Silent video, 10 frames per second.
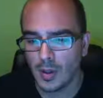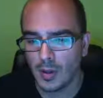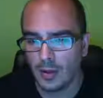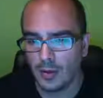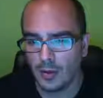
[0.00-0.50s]

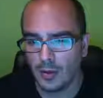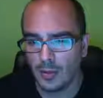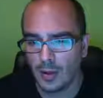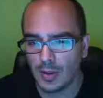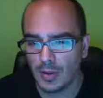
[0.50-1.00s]
So these
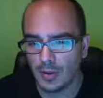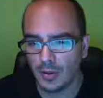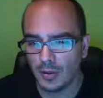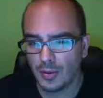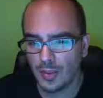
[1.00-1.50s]

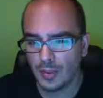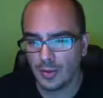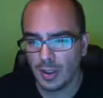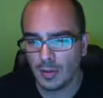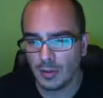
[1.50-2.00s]
pictures, try to
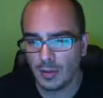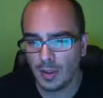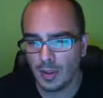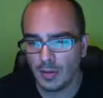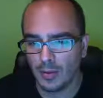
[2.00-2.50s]
make them
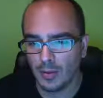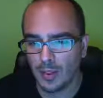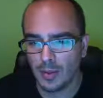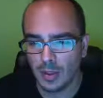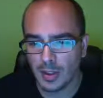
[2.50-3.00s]
link to
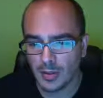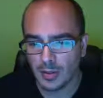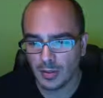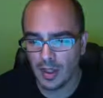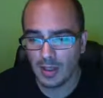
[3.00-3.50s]
bigger
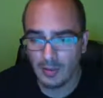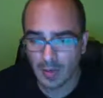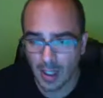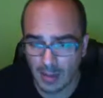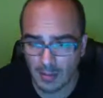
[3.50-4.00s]
pictures if you
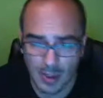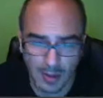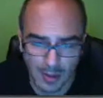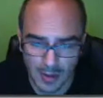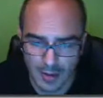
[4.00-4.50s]
have bigger
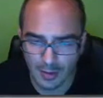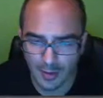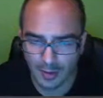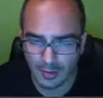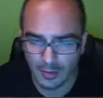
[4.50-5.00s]
pictures.
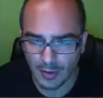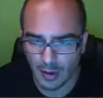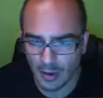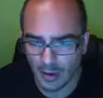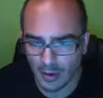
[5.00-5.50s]
If
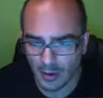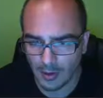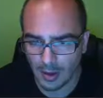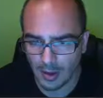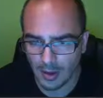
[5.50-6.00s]
not,
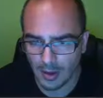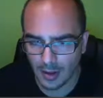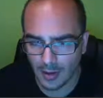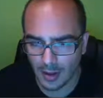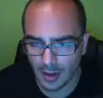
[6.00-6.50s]
then
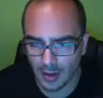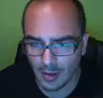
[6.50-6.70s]
that's okay.